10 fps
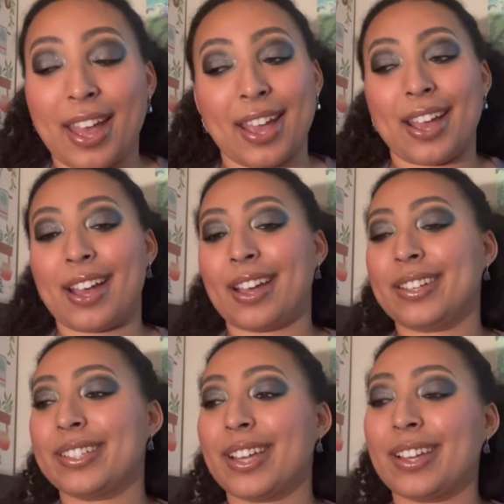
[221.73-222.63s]

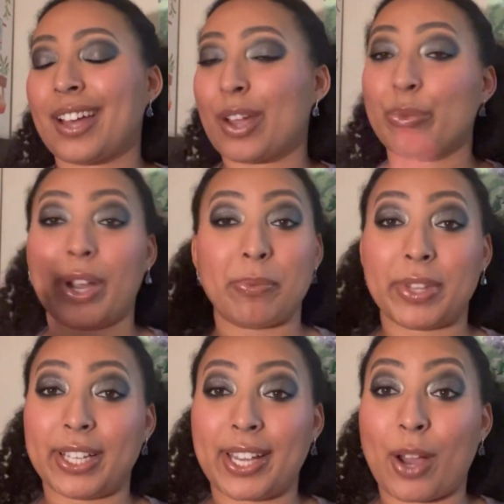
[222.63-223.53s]
and I'm
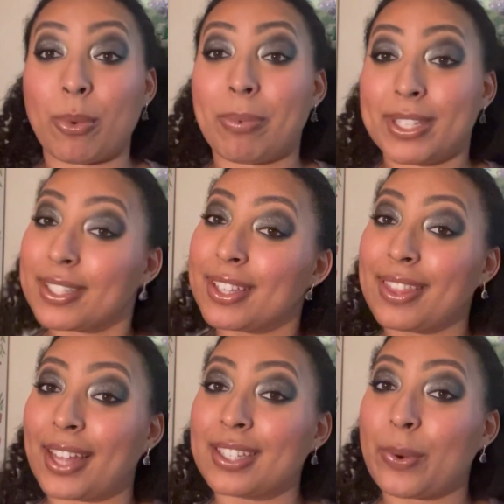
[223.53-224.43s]
rambling now, but basically
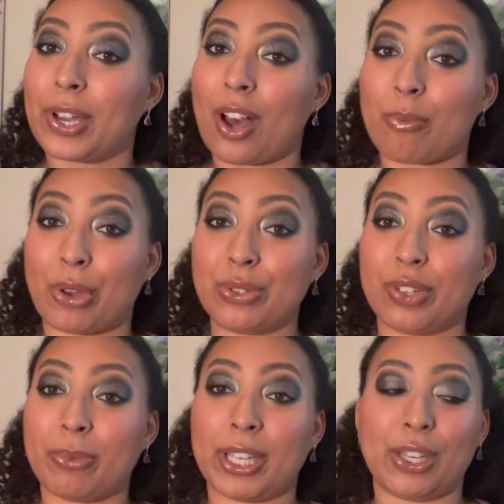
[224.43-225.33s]
that's how I got most
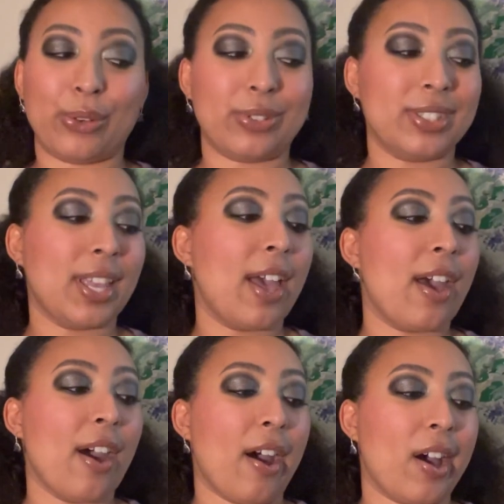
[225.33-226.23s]
of my use
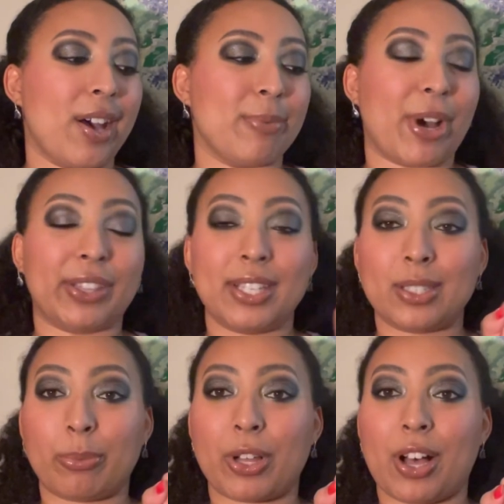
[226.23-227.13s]
on this
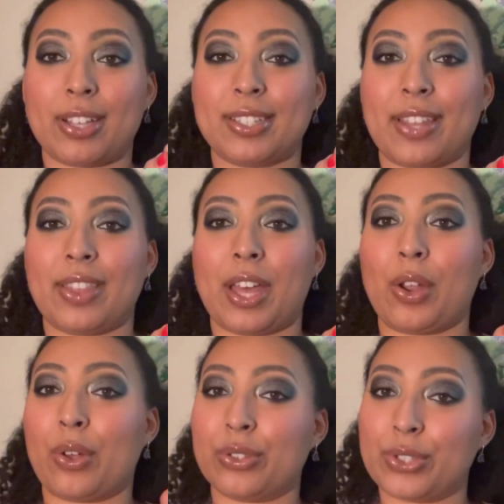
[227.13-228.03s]
lip gloss. And then
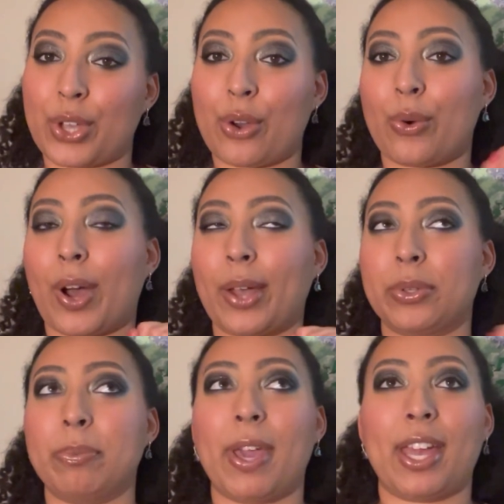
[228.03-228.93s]
also I
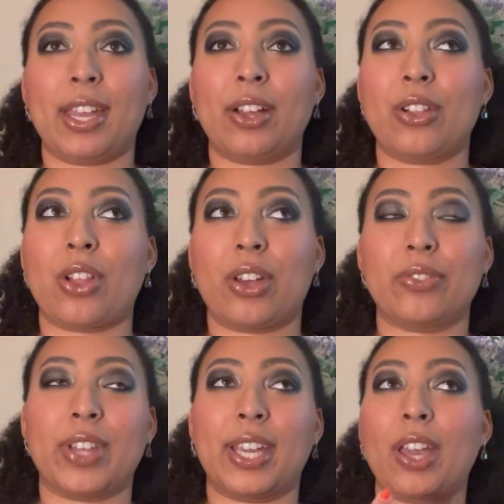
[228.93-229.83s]
was panning a lot
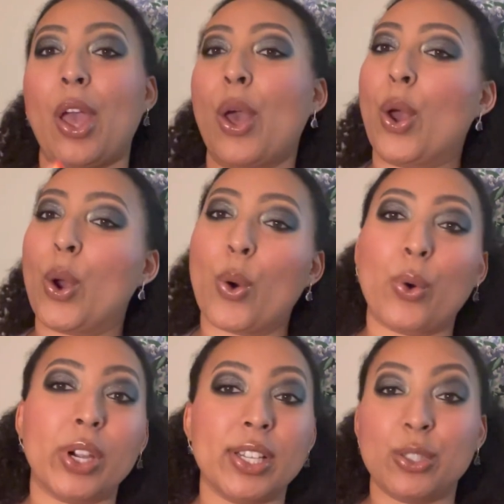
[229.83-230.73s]
of like
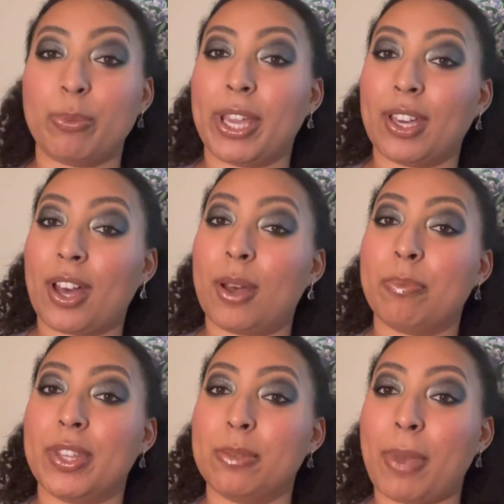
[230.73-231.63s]
orange
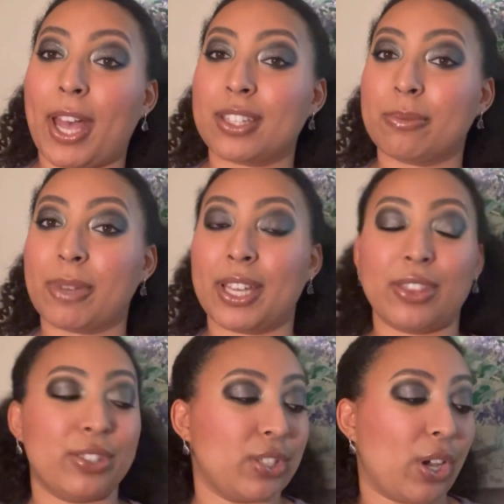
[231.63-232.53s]
makeup this past
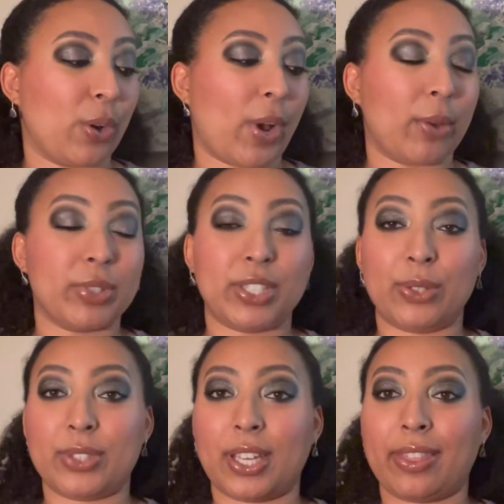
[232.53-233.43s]
month, so I was
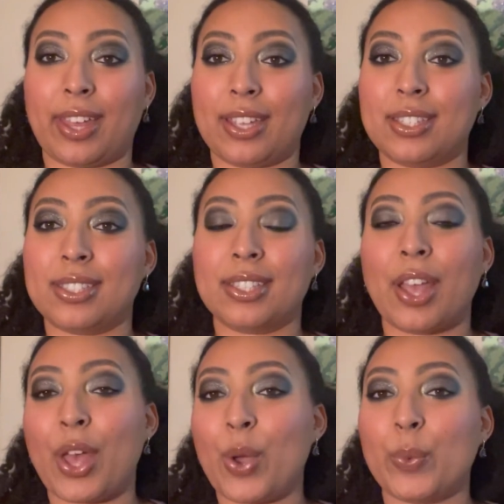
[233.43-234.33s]
using this
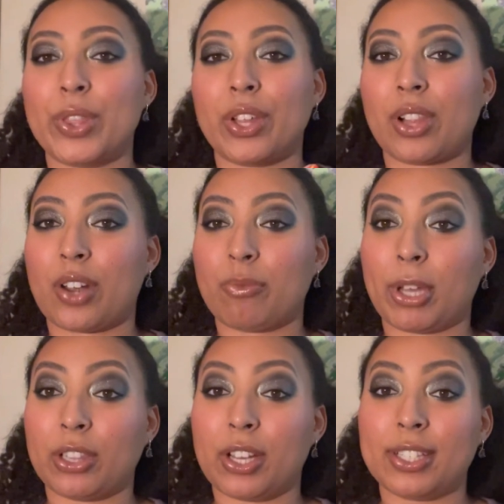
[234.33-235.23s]
with a lot of my
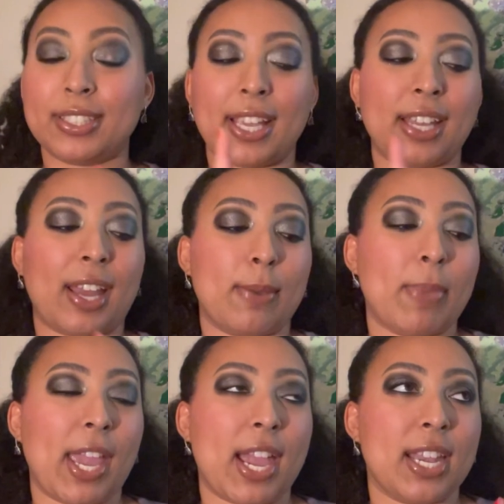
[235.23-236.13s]
looks. And I'm
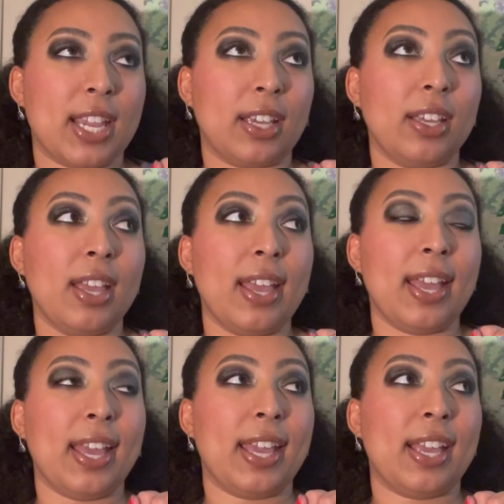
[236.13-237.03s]
panning
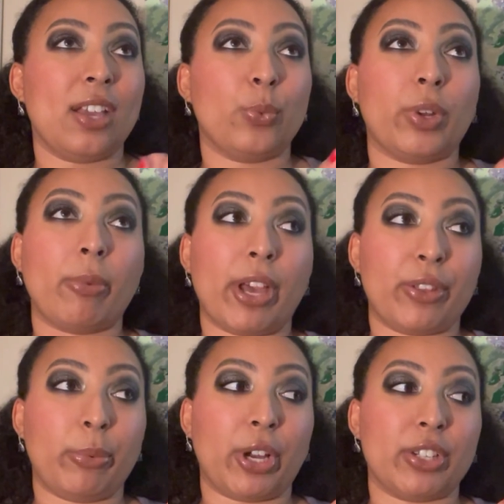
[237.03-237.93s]
in one of my
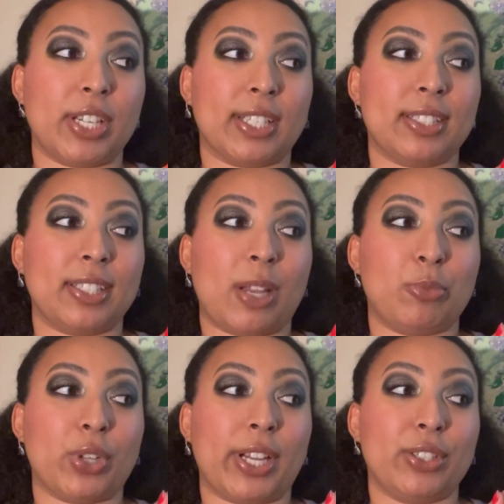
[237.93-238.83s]
other projects, I'm
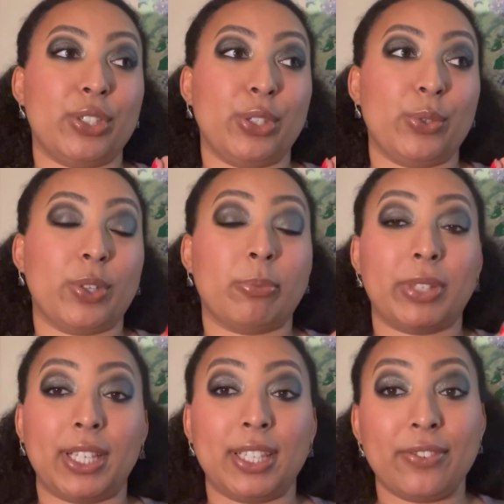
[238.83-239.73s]
trying to completely